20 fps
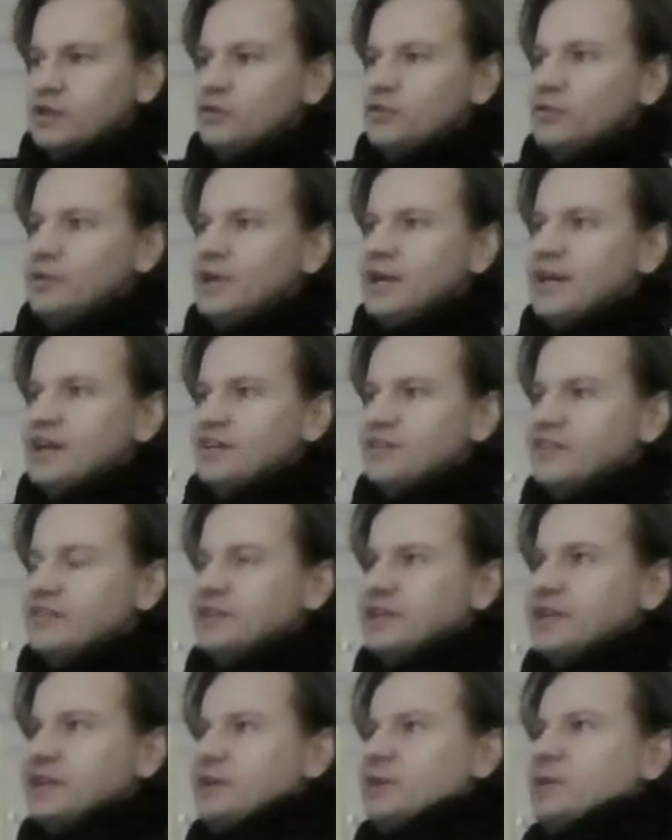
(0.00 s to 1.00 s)
you
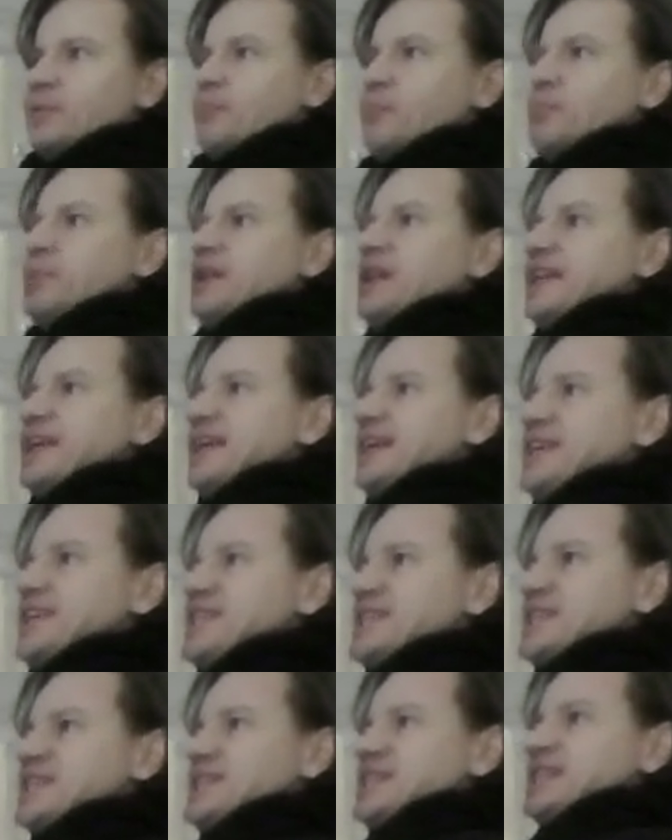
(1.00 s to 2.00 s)
actually
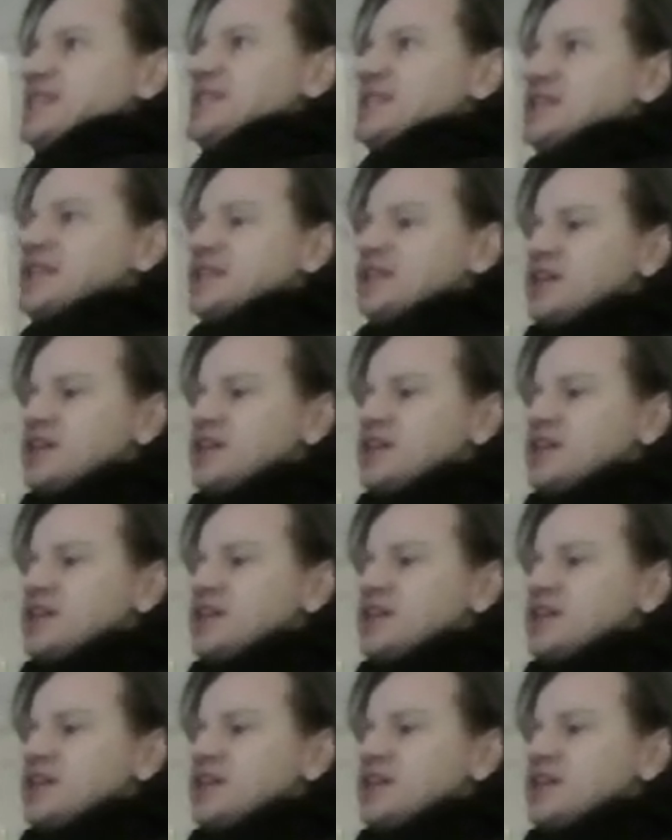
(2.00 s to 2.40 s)
place it